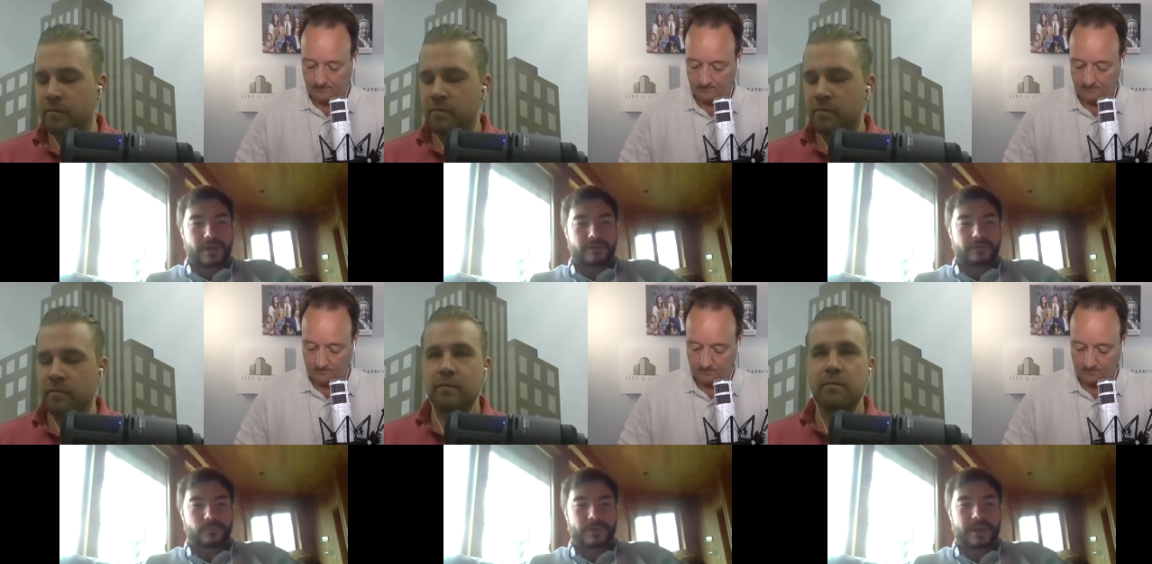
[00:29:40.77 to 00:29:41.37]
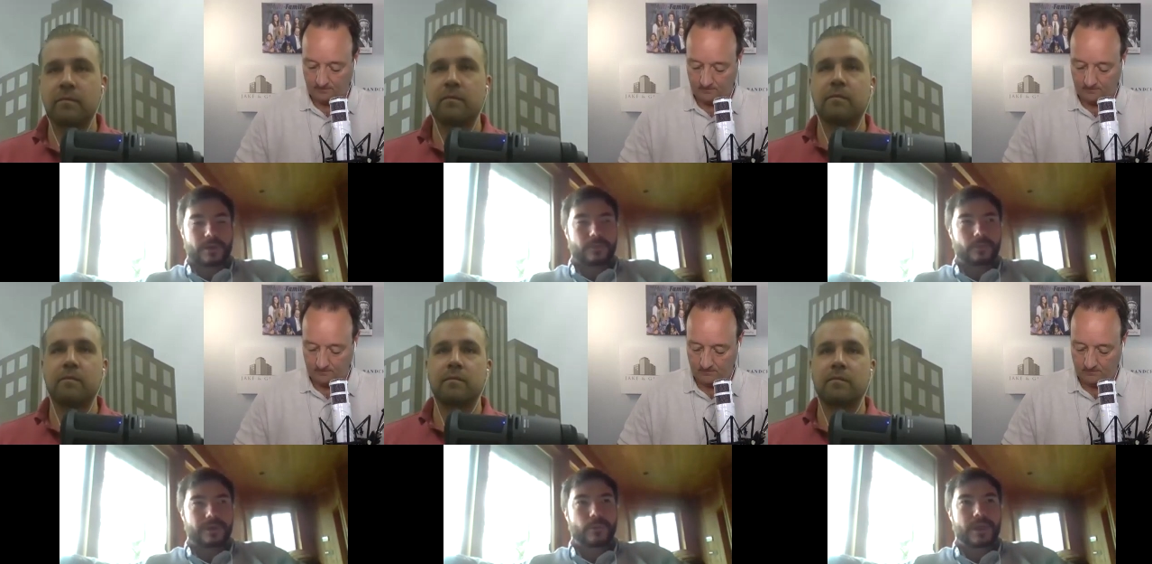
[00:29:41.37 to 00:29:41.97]
Speaker 1: I, when I, w-
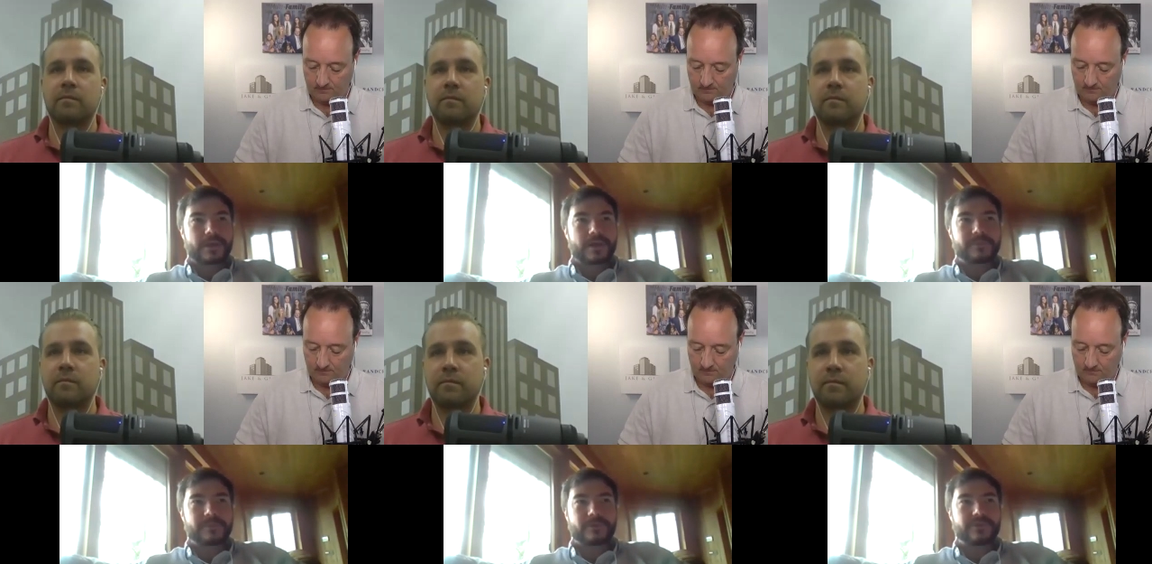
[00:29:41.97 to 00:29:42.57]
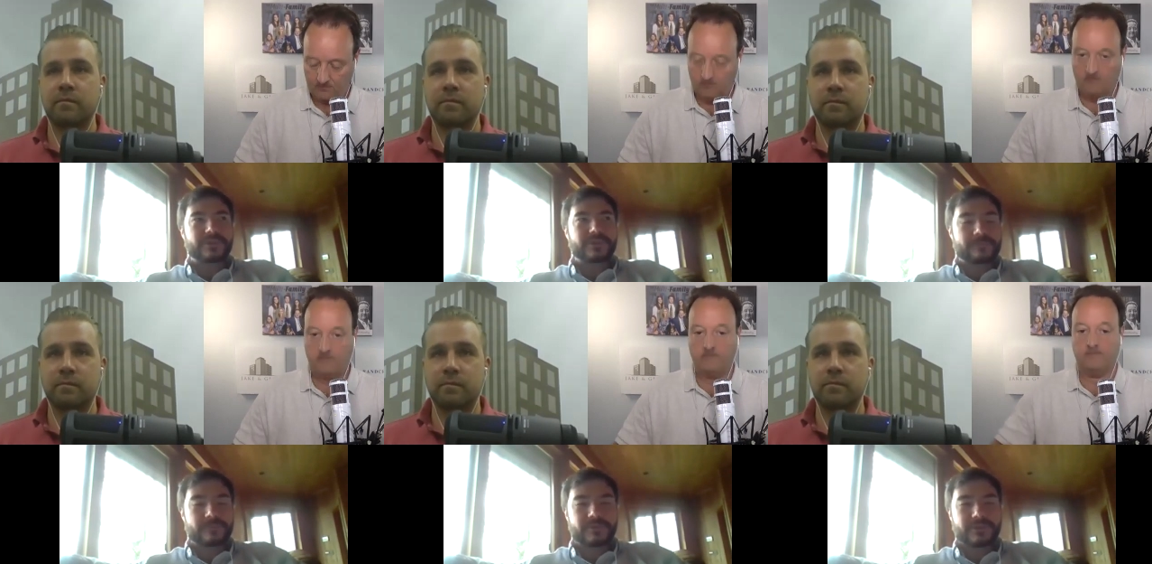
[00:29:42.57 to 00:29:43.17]
when I wake up, the first thing,
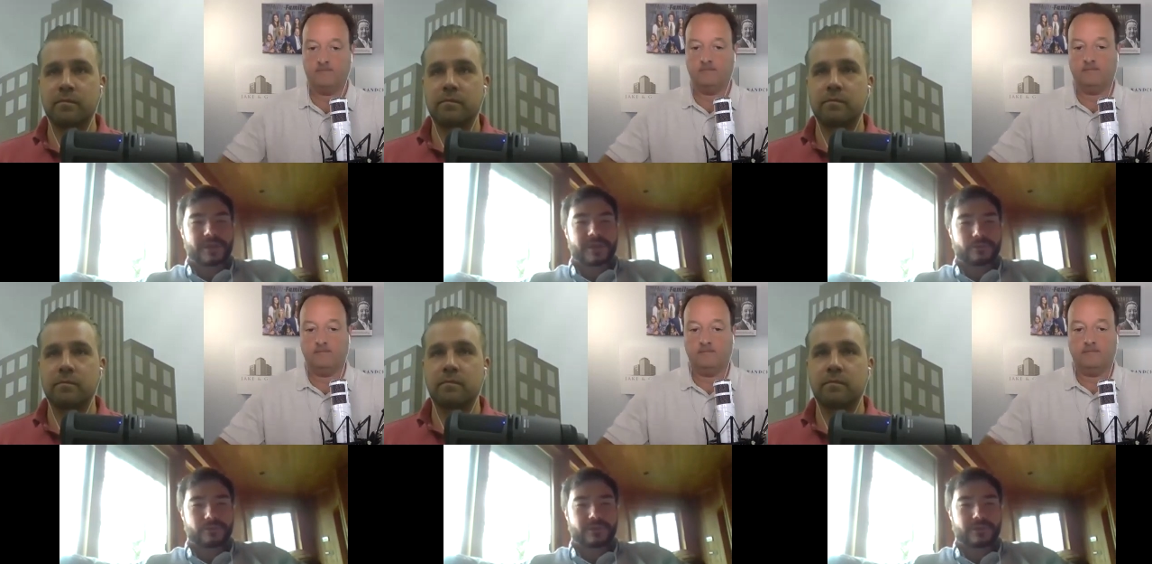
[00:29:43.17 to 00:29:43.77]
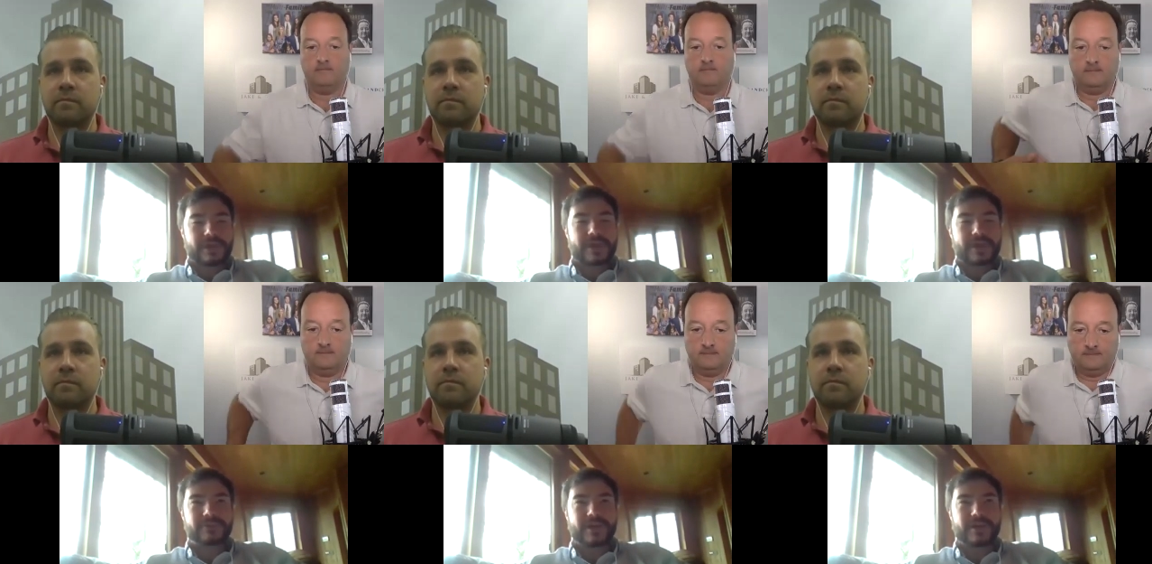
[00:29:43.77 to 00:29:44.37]
the first thing I do is, is
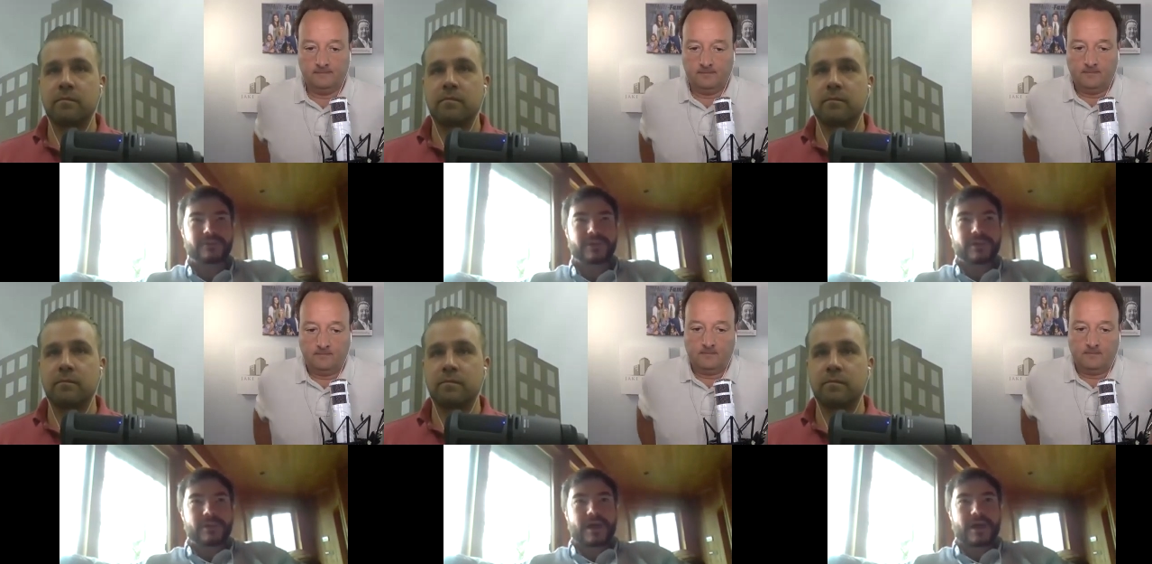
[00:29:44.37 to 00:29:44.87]
exercise.